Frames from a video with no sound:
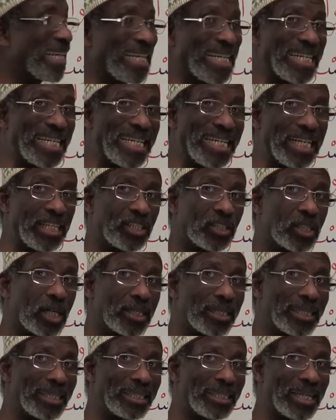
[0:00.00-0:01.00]
he
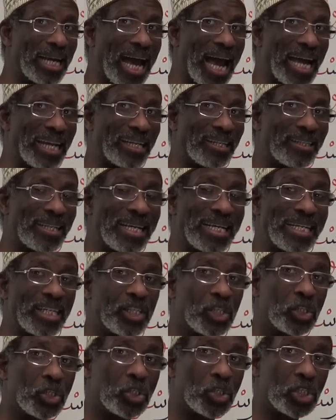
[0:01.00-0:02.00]
studied and
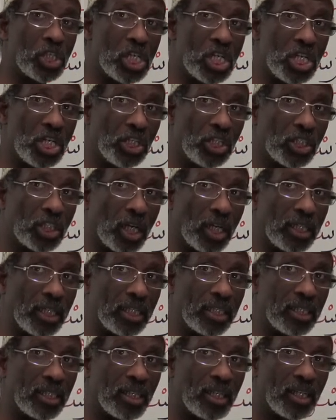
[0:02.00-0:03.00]
she
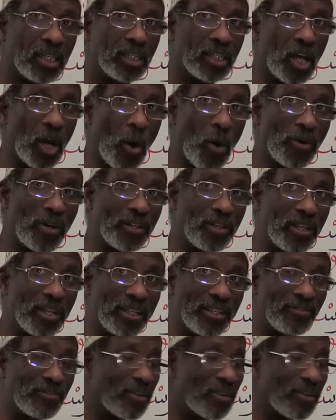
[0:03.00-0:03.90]
studied. The only thing